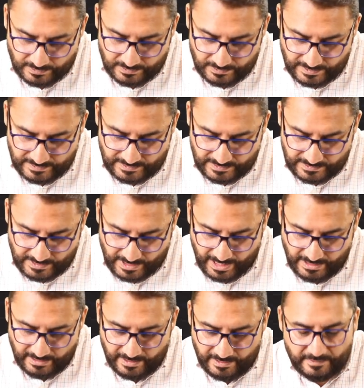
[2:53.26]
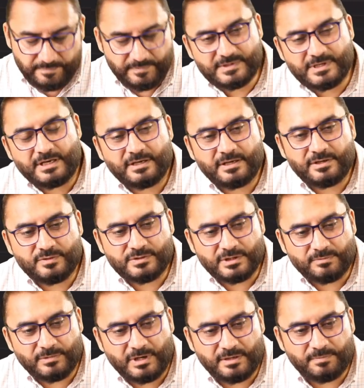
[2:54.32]
This is AND gate represented
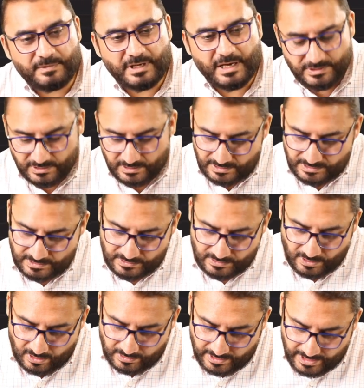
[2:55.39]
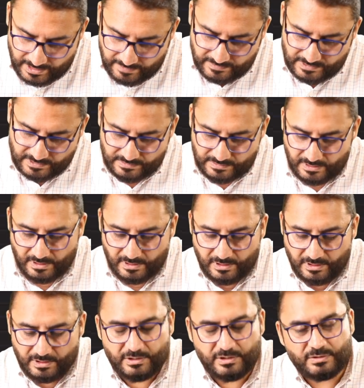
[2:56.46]
using multiplication. This is NOT gate, which is
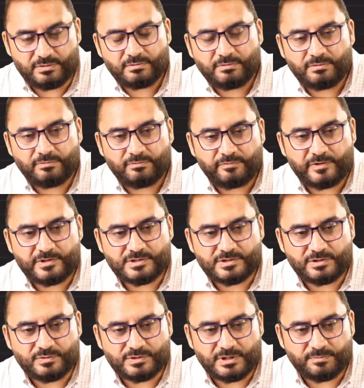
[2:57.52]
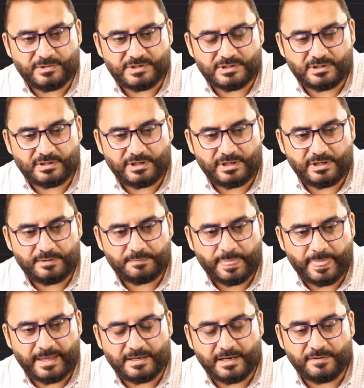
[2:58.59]
using basically
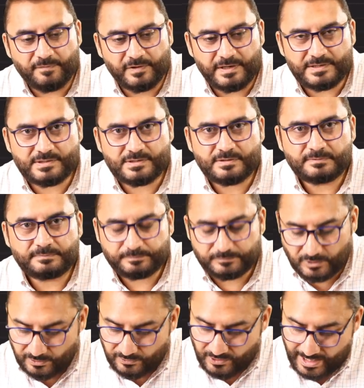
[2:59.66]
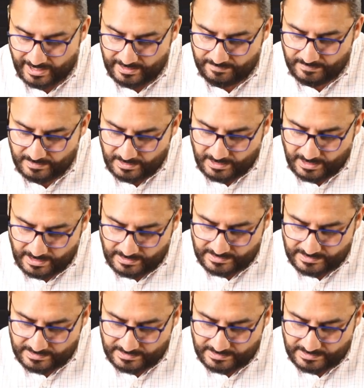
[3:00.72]
an inverse or prime, and